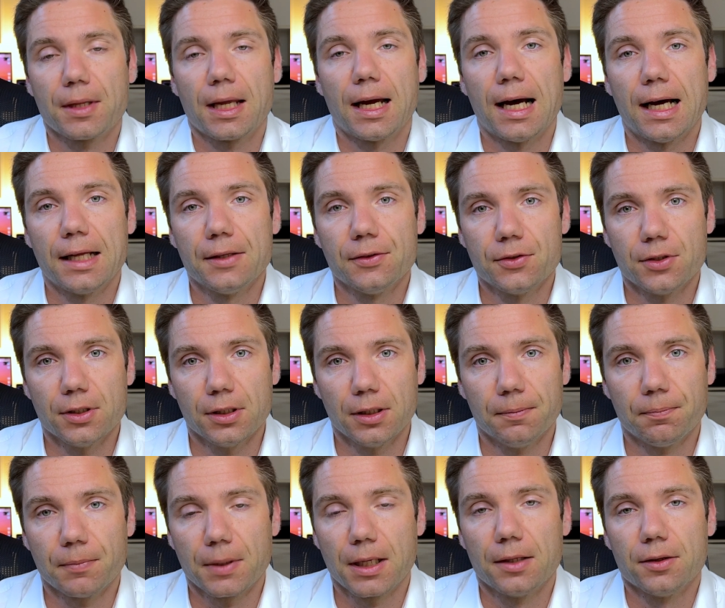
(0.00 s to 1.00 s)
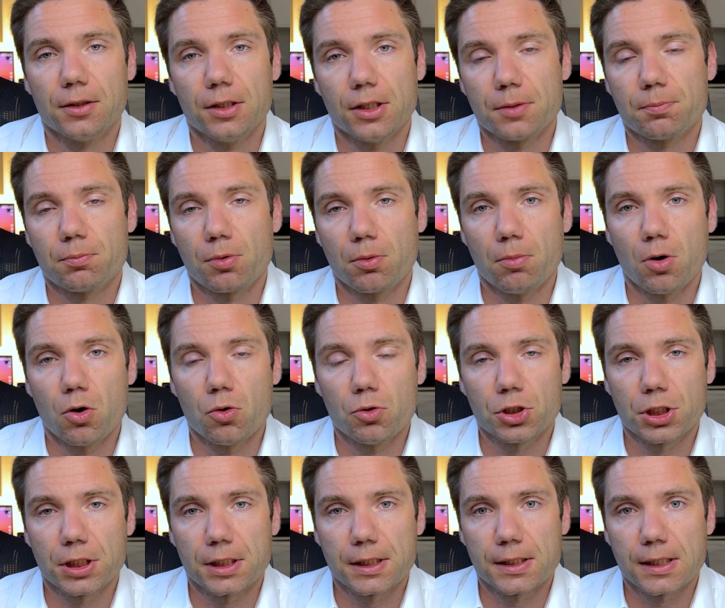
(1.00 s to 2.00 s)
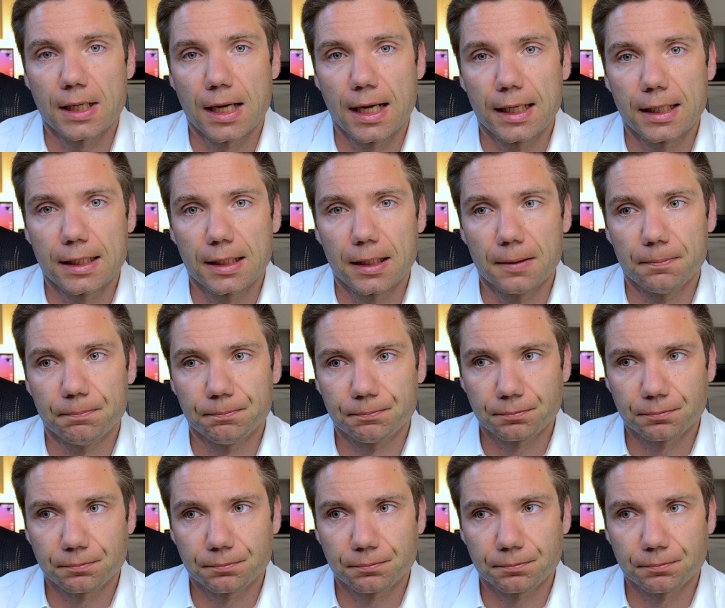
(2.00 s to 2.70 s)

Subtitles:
until this promotion cycle